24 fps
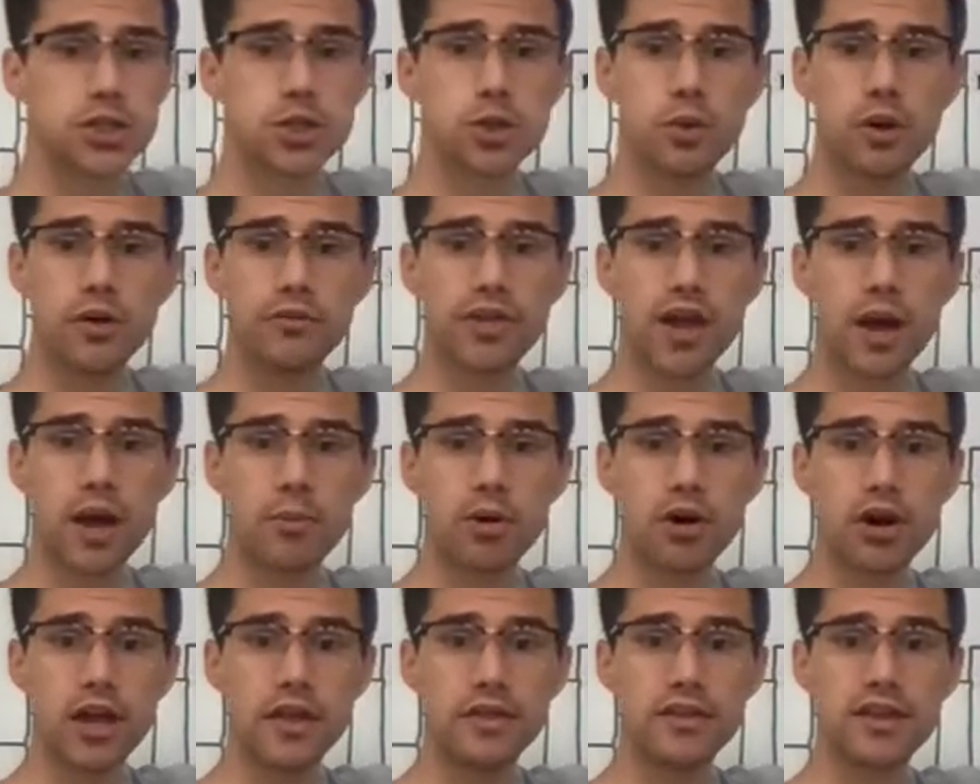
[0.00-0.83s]
2 of them
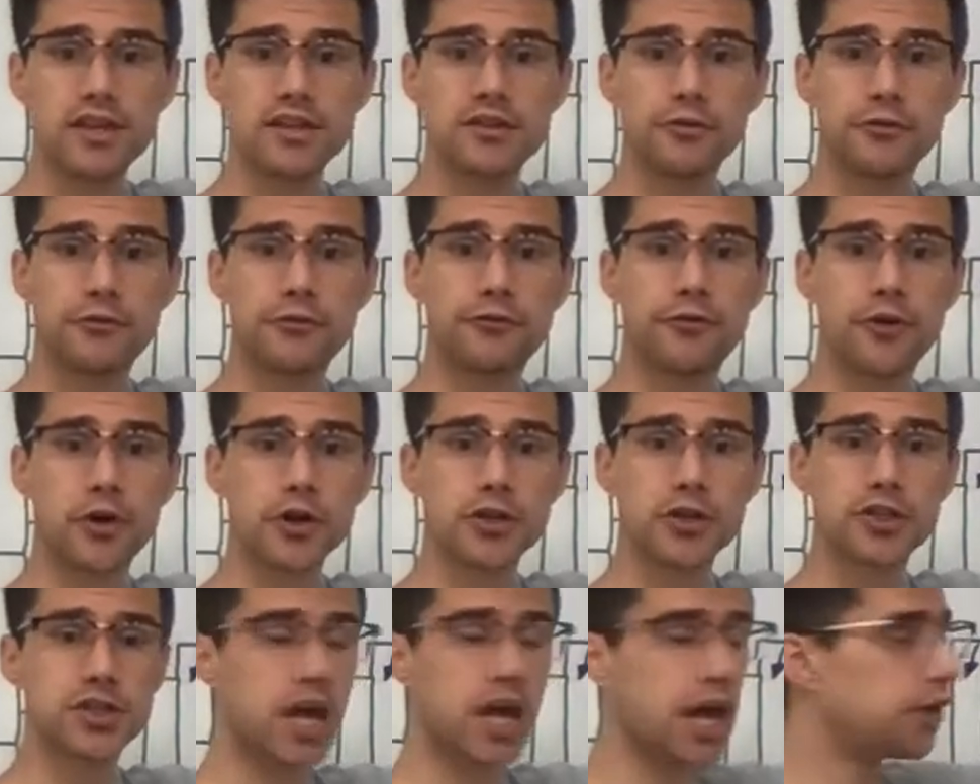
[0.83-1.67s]
are in the
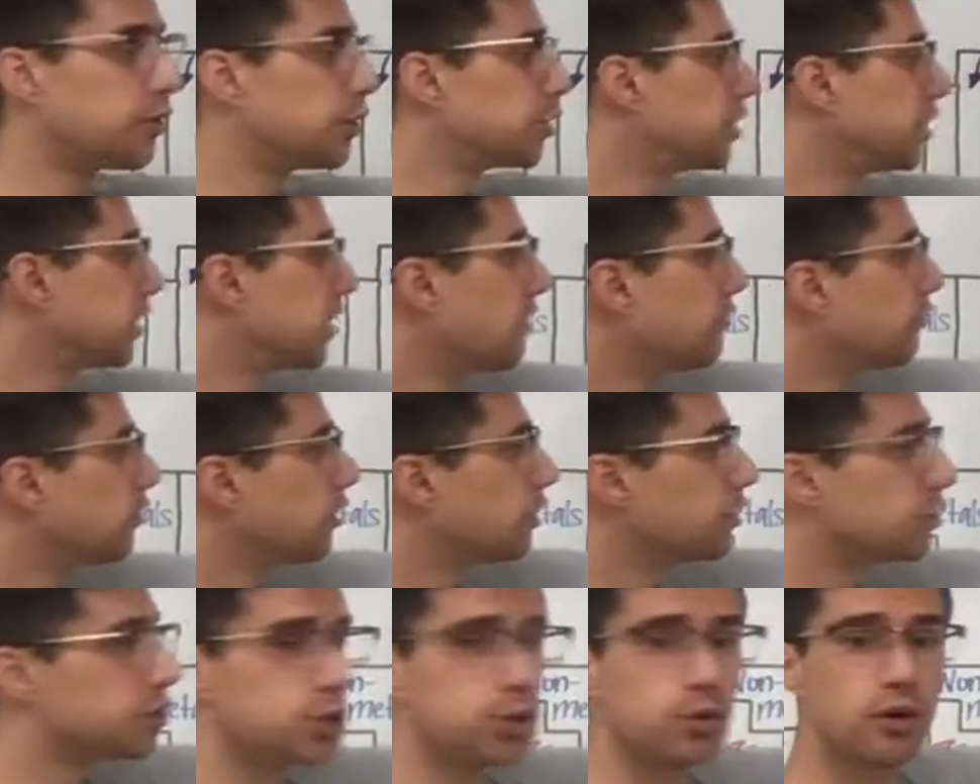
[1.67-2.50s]
first energy level
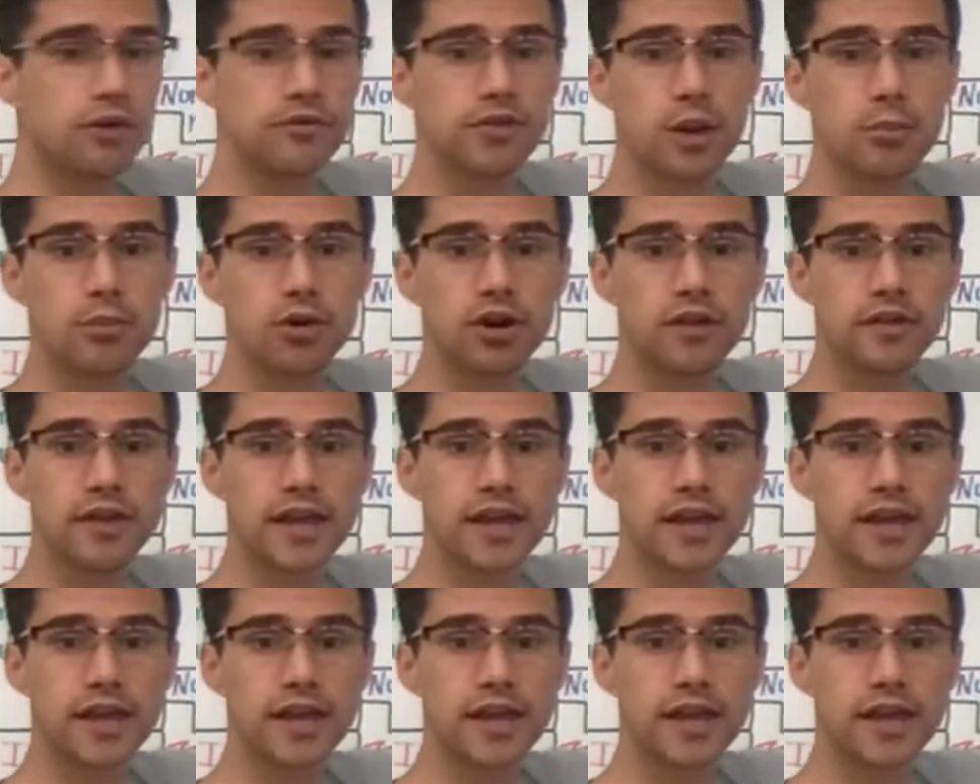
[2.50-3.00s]
and 2 of them are in